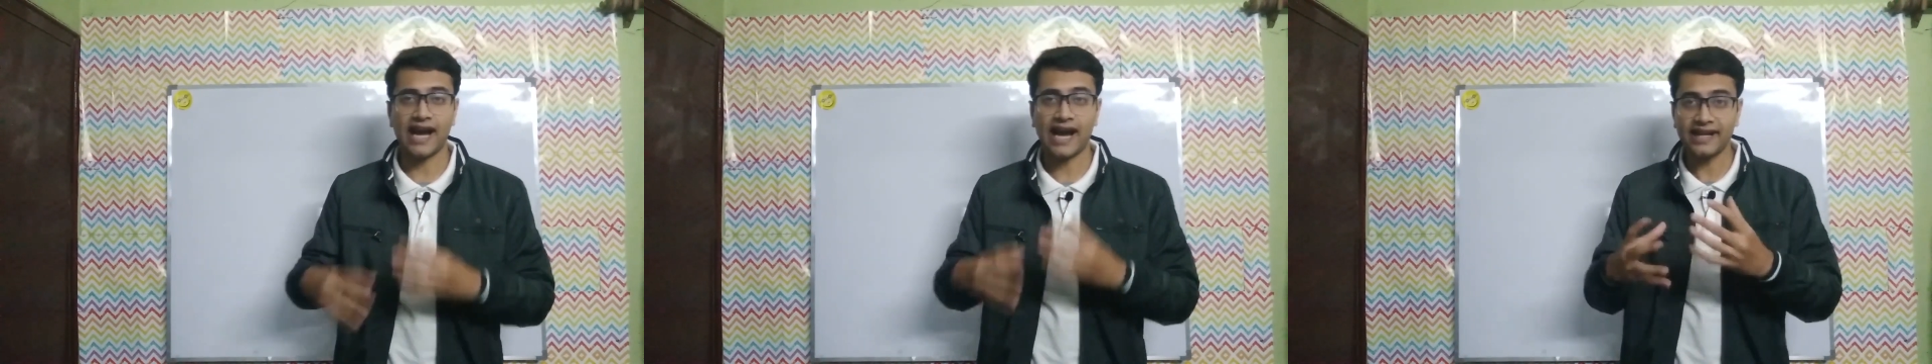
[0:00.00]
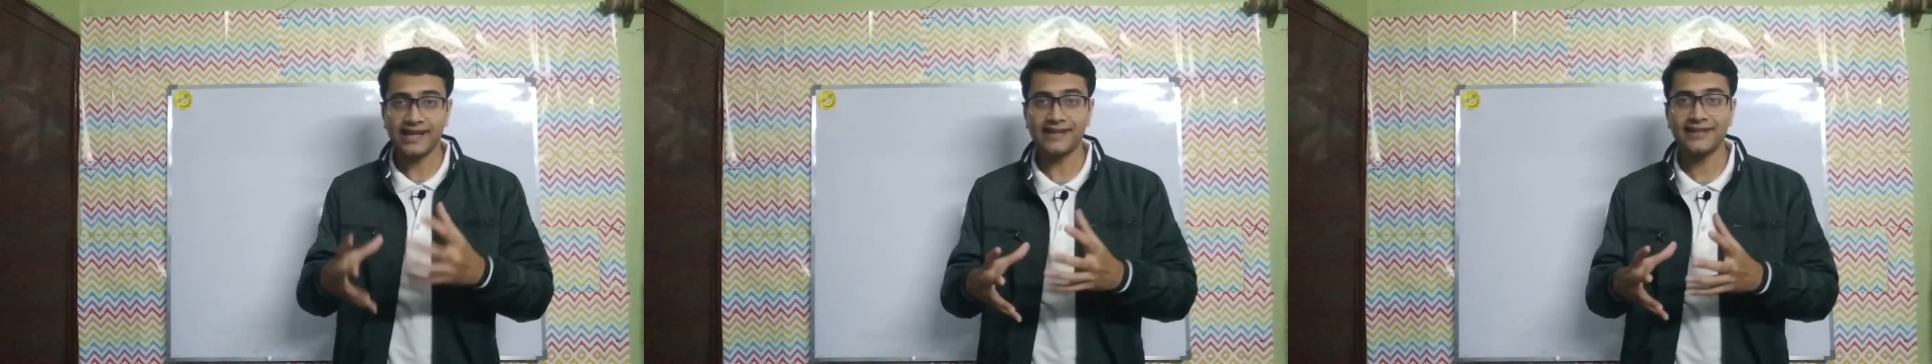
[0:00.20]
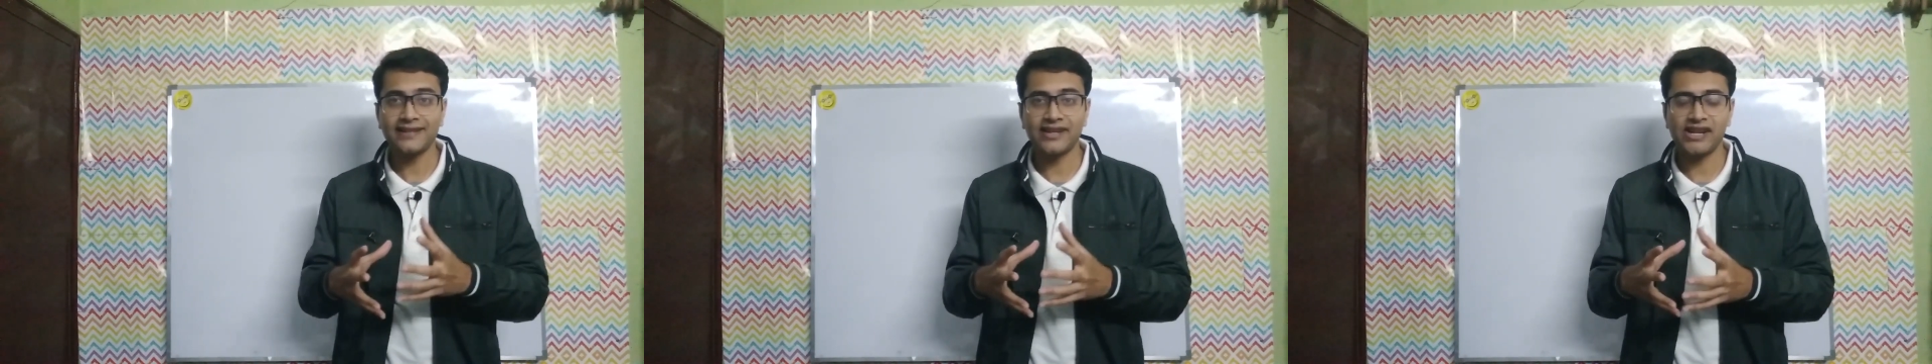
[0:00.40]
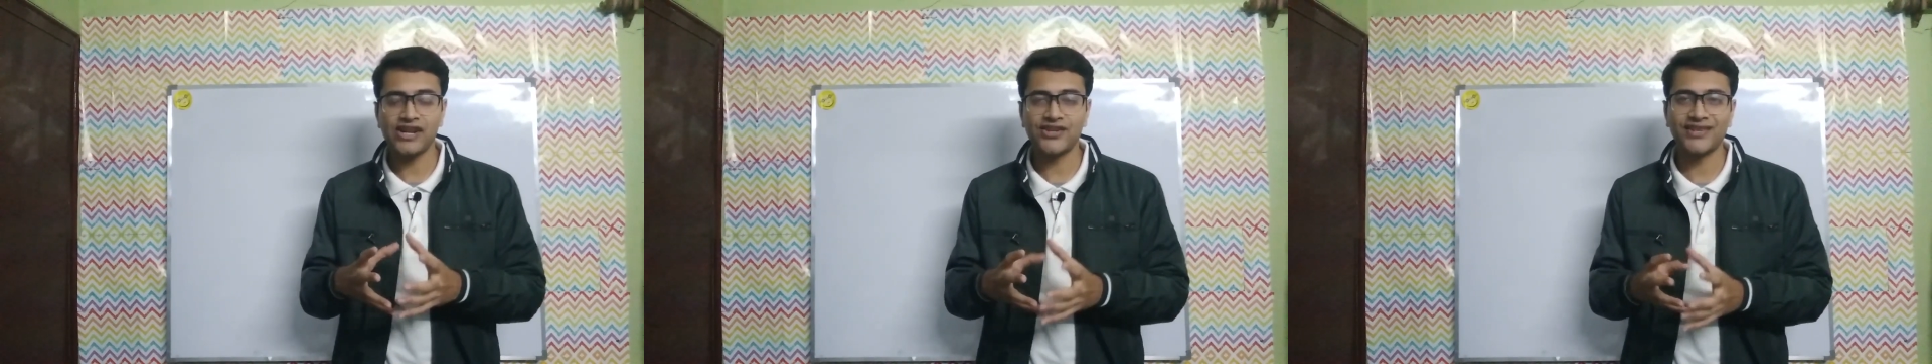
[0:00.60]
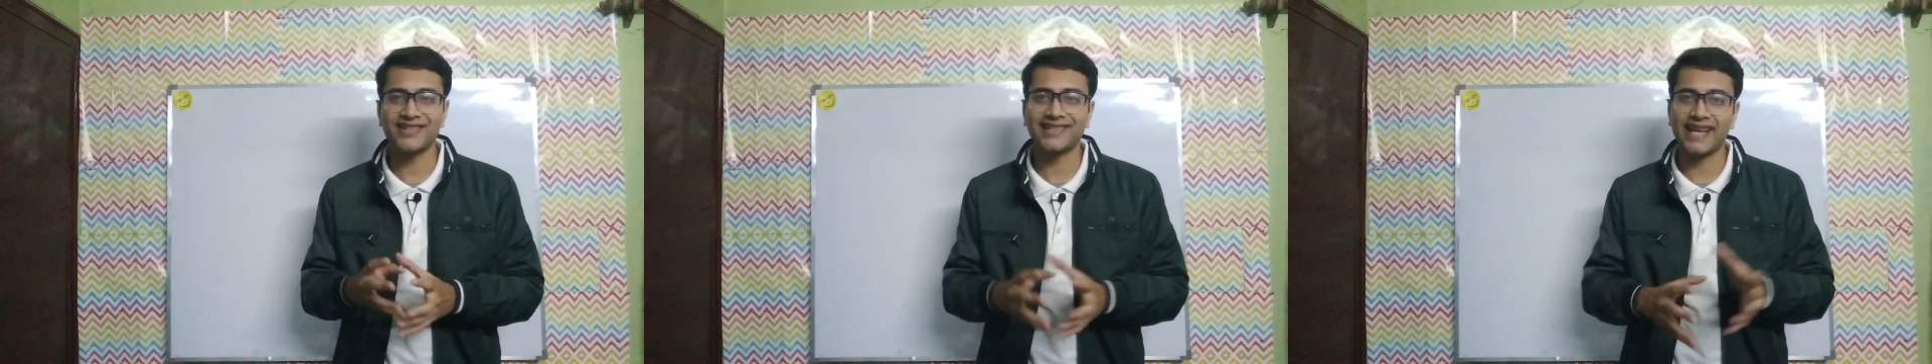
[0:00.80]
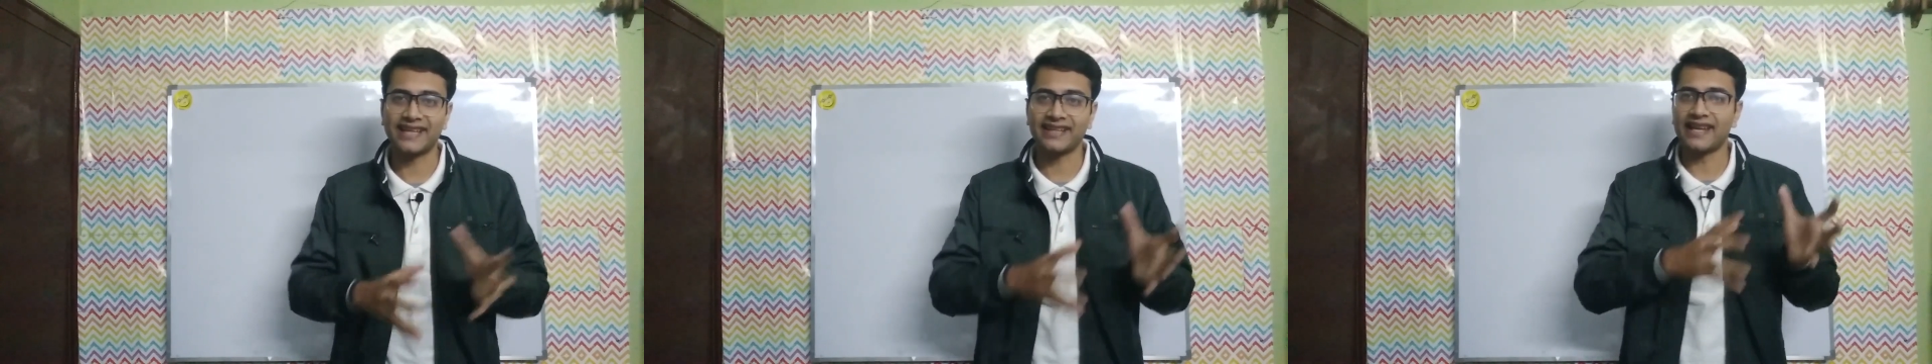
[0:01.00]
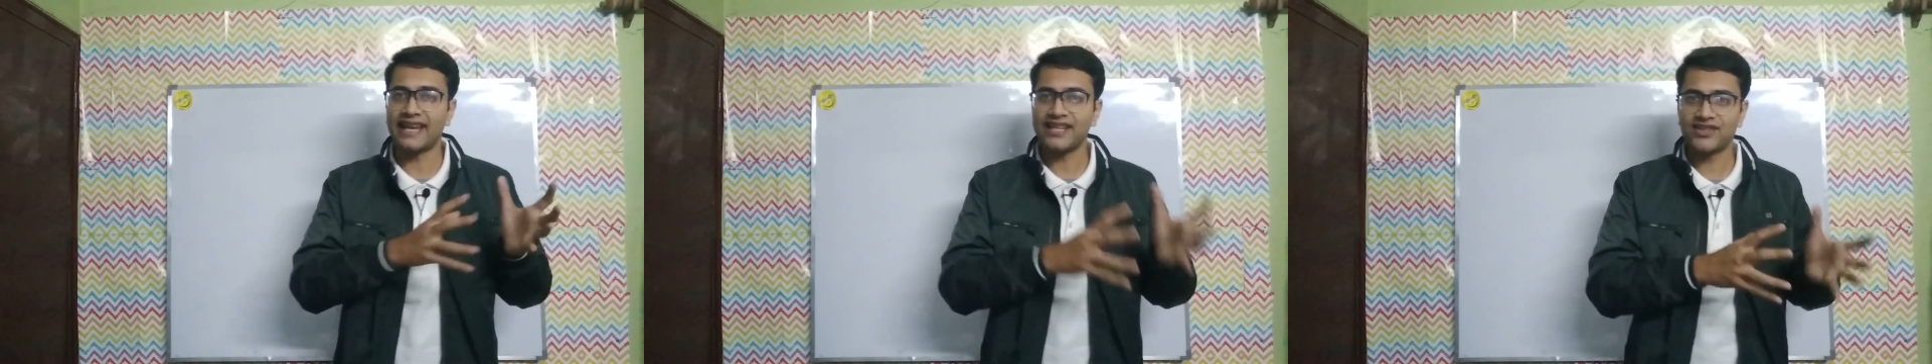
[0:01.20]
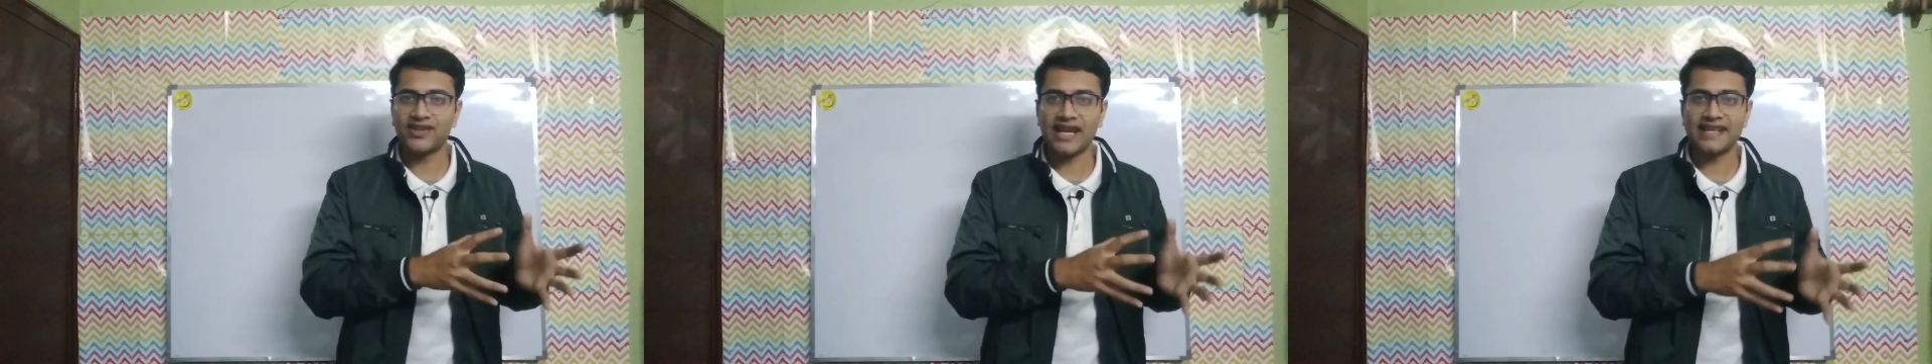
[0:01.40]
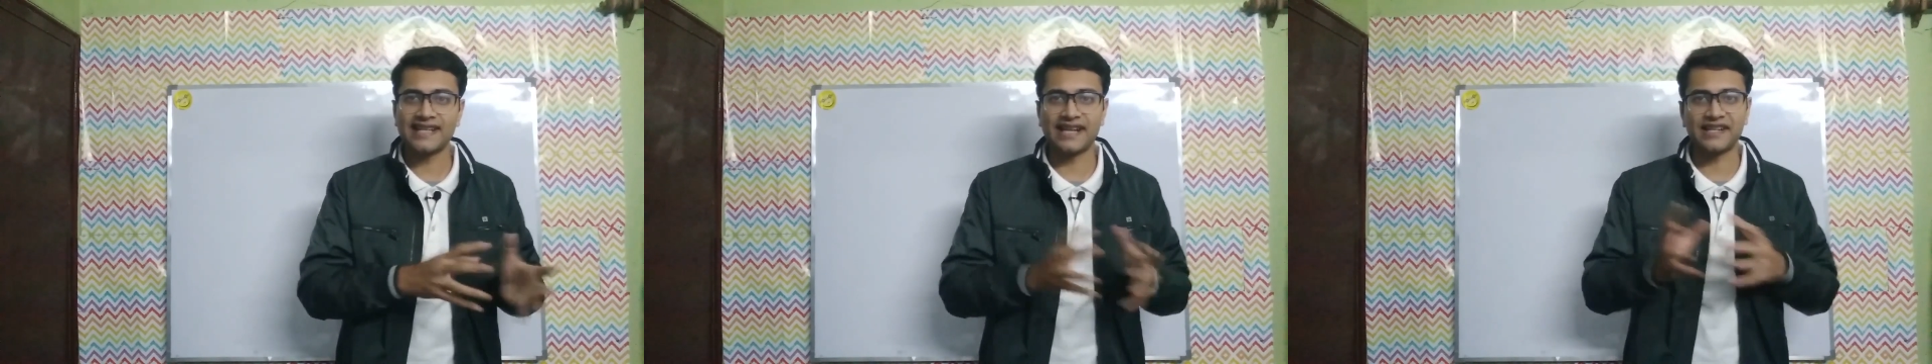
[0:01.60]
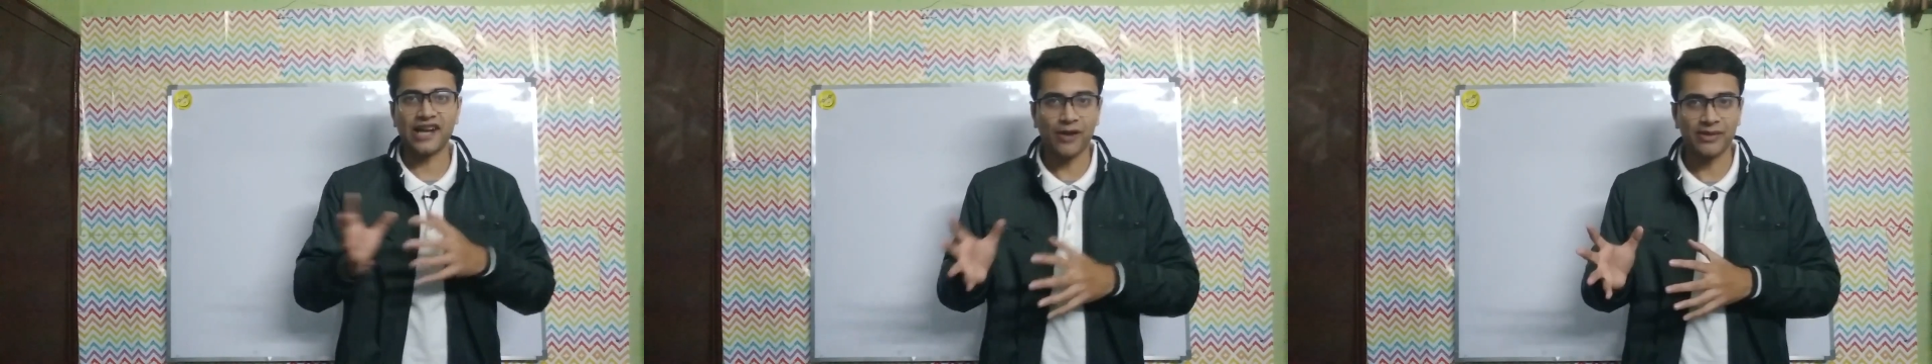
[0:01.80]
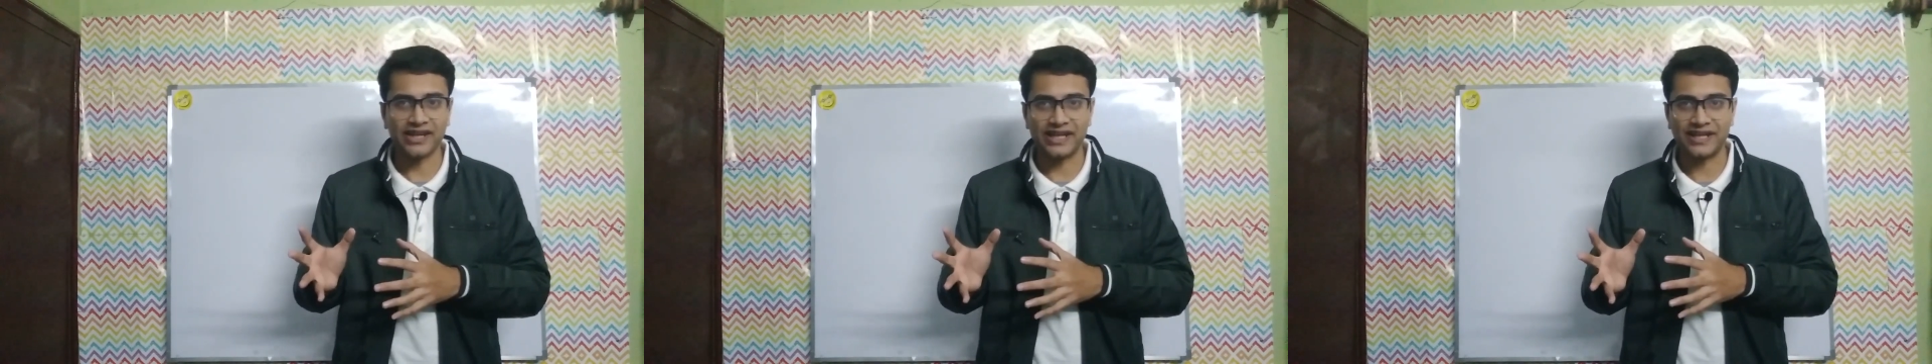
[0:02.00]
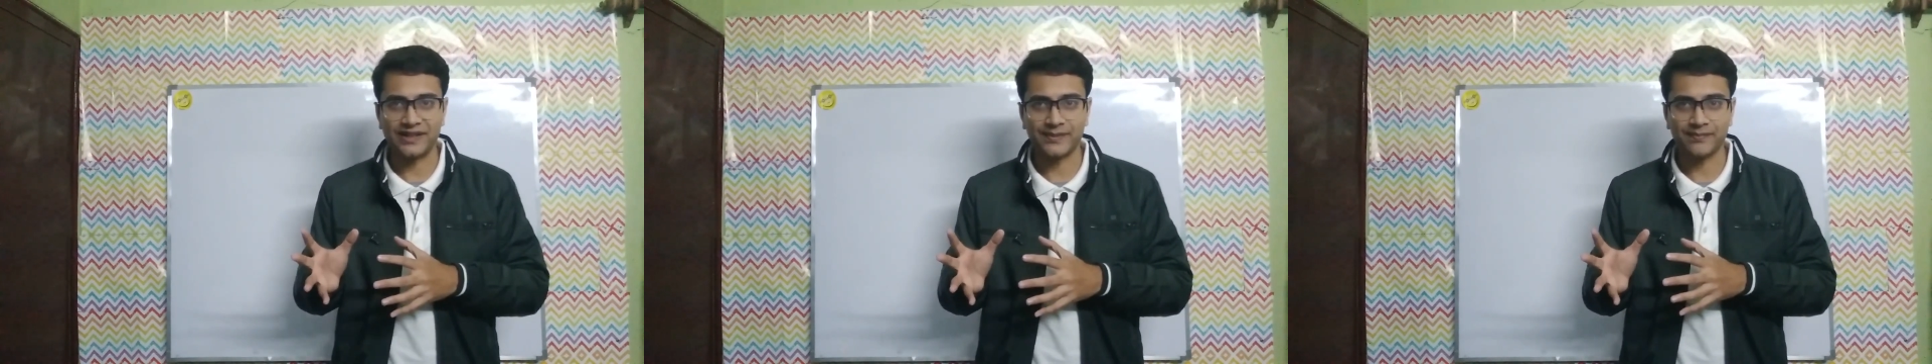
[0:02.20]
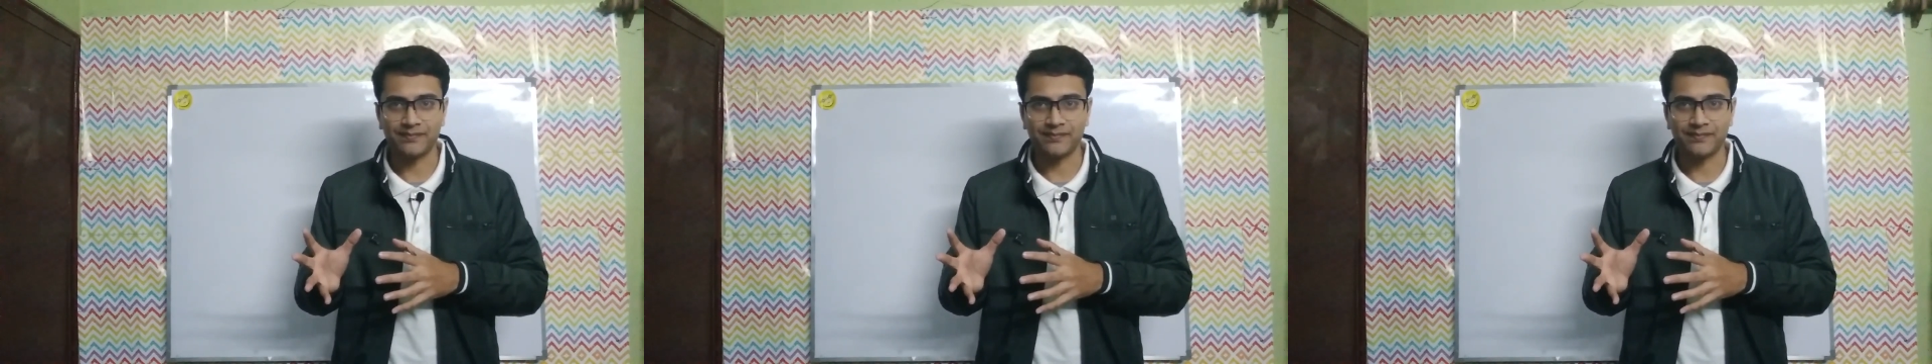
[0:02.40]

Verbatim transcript: ionizing radiations like X-rays and gamma rays.